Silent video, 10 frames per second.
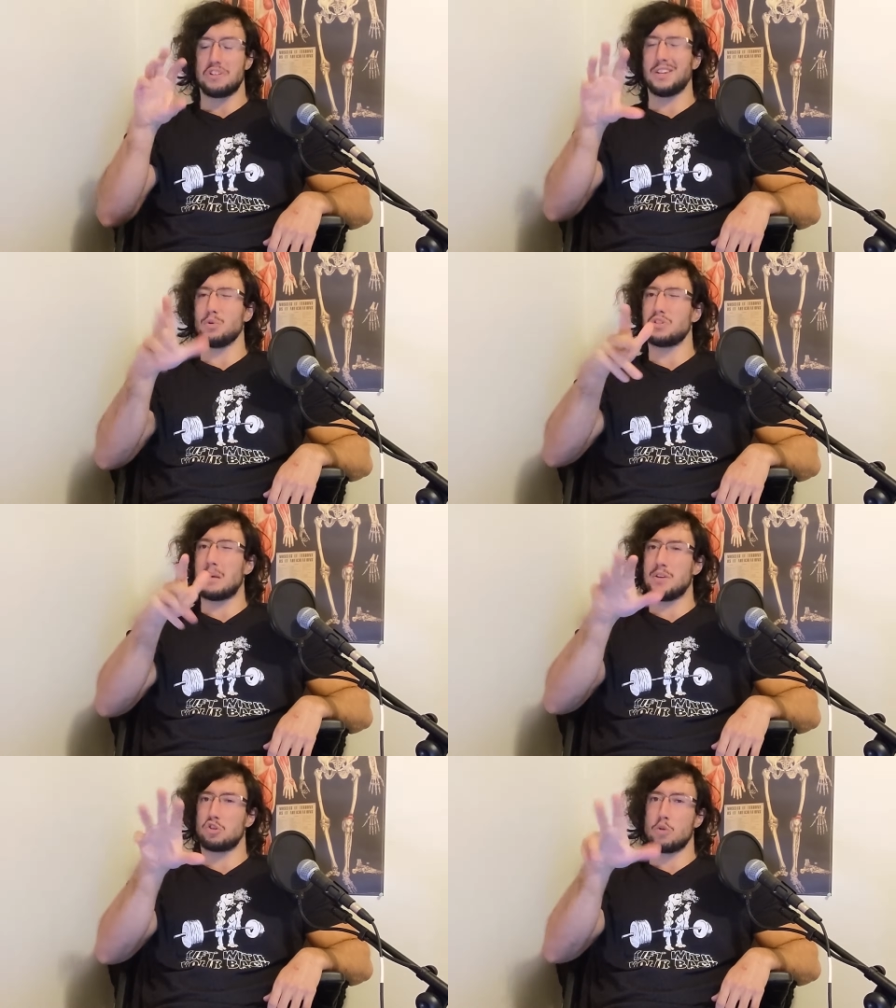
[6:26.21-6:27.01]
And the
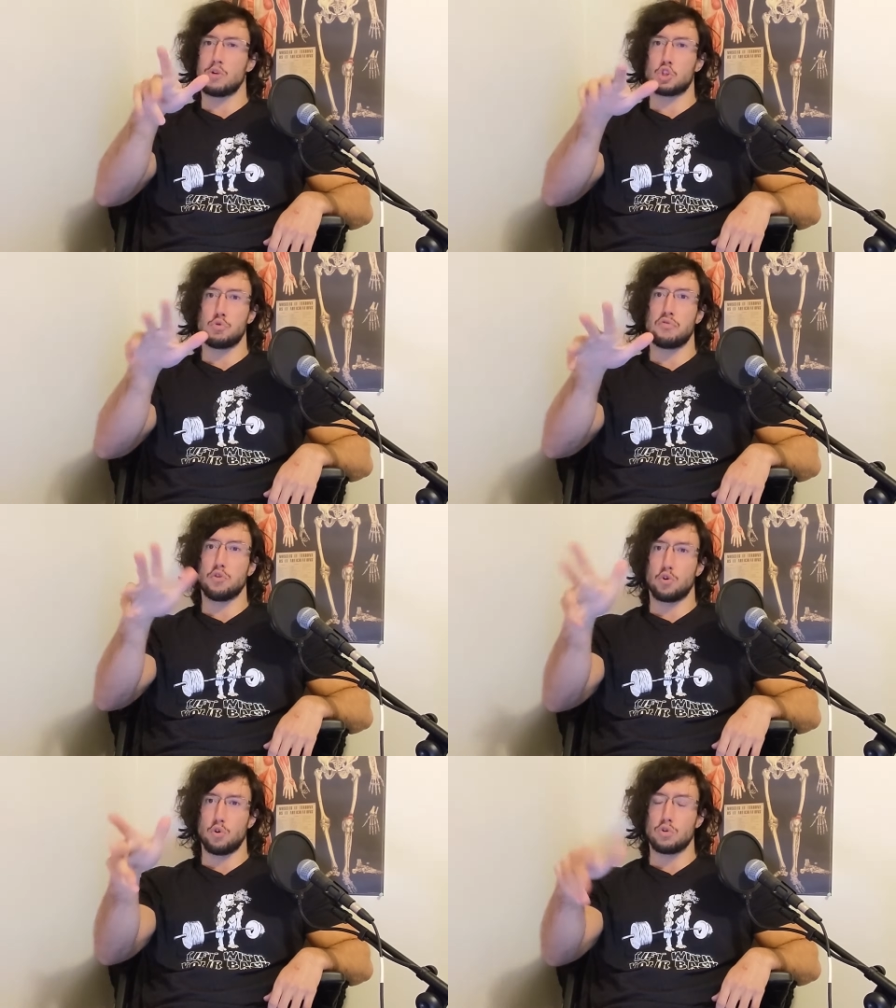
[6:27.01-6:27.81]
same is somewhat true
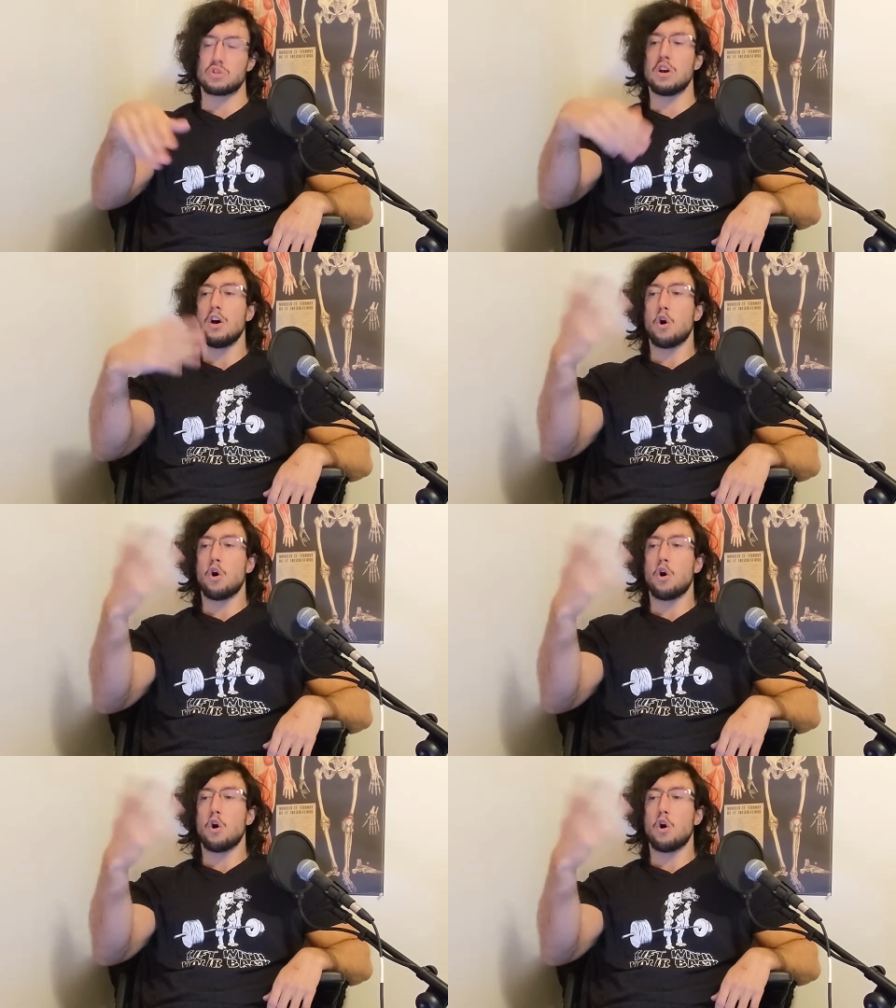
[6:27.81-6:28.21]
for glutes,